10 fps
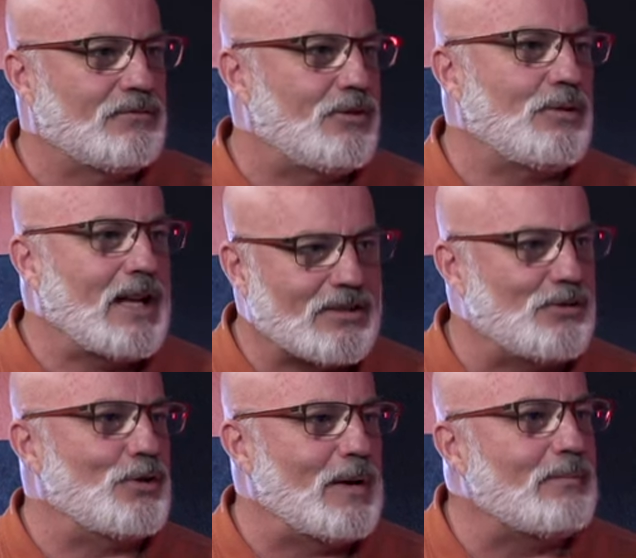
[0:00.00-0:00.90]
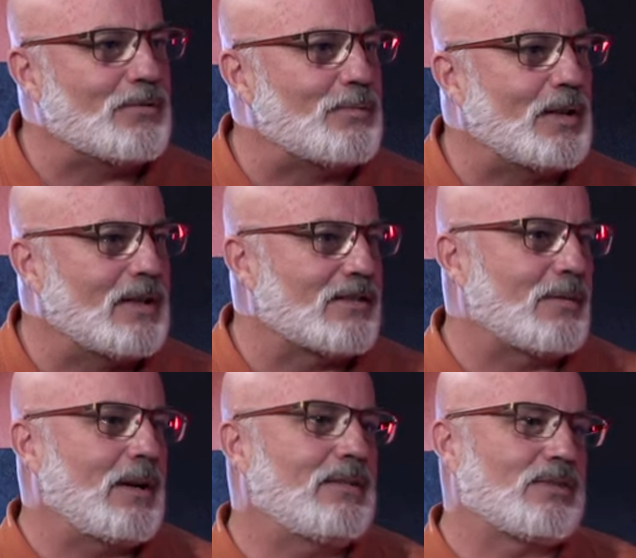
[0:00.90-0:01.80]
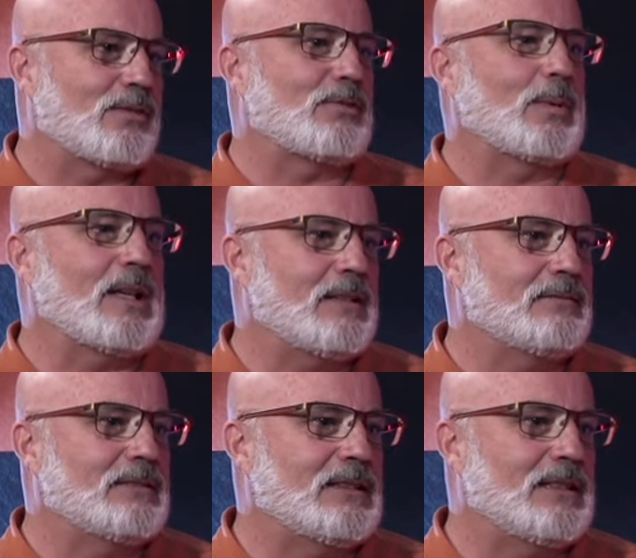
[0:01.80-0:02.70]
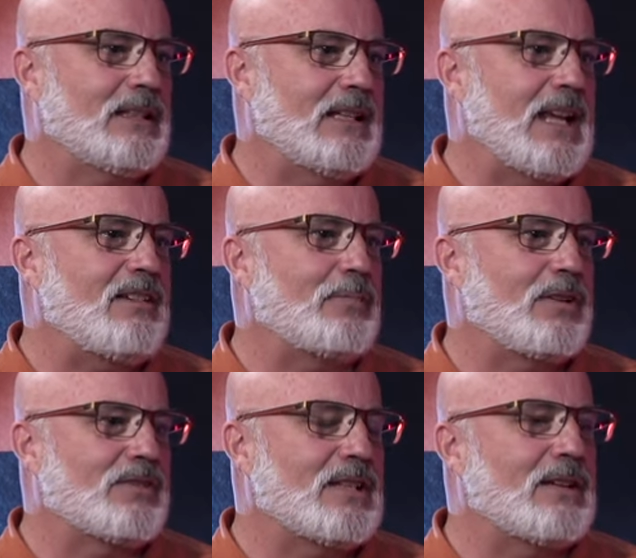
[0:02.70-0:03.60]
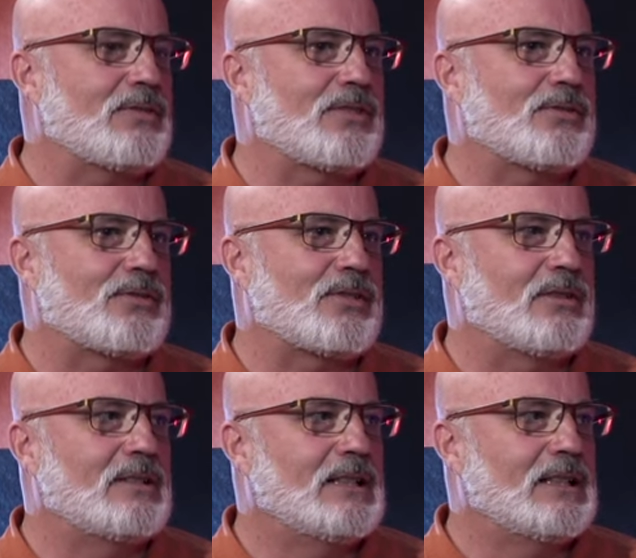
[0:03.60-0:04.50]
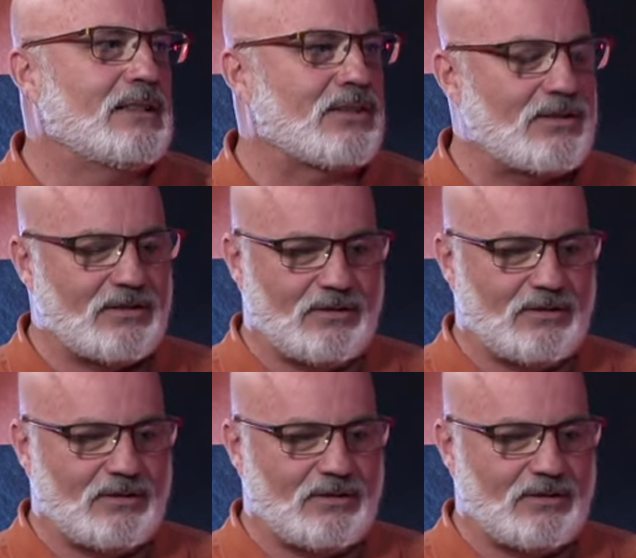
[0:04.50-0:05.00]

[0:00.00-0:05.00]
two dads and two mums because their parents have split, and half brothers and half sisters. So it's